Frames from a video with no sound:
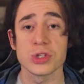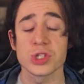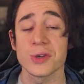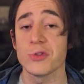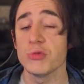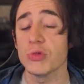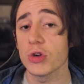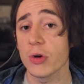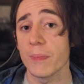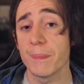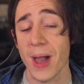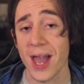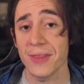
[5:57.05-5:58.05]
If you know you're
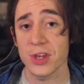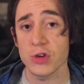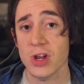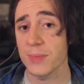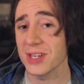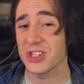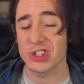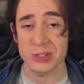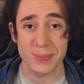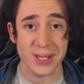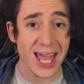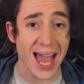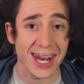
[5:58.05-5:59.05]
better than your enemies just
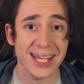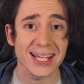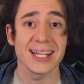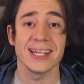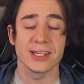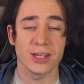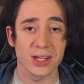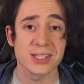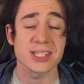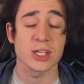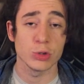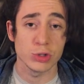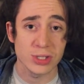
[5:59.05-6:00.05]
mechanically, gun skill,
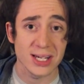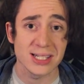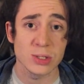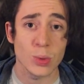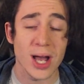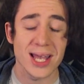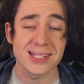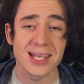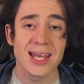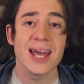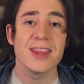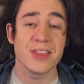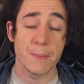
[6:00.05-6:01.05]
utility wise,
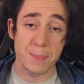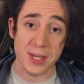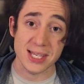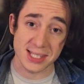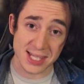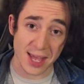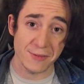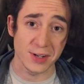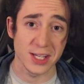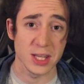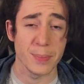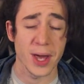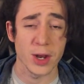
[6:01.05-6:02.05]
then B is definitely the
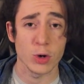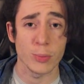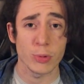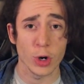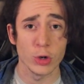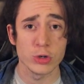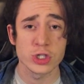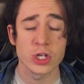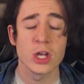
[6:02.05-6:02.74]
better approach.